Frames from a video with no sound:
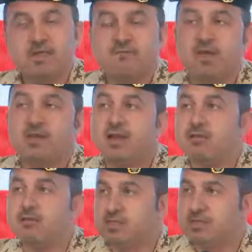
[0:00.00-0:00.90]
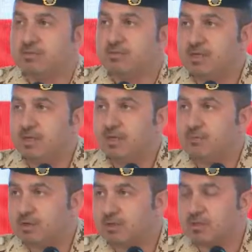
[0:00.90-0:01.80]
Therefore,
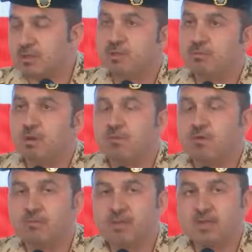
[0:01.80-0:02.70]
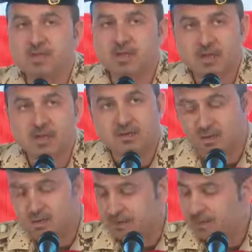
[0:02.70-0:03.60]
this is the ultimate
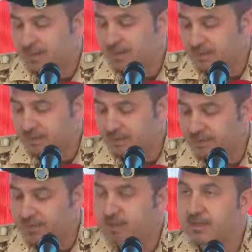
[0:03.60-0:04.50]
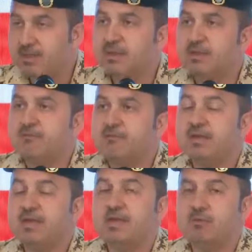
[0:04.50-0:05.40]
objective of the
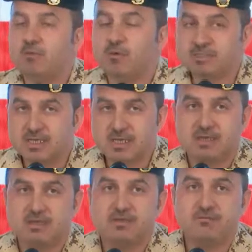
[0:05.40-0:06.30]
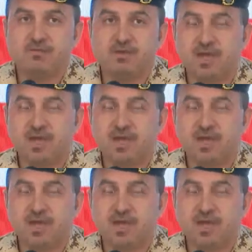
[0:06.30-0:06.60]
vaccine, and I call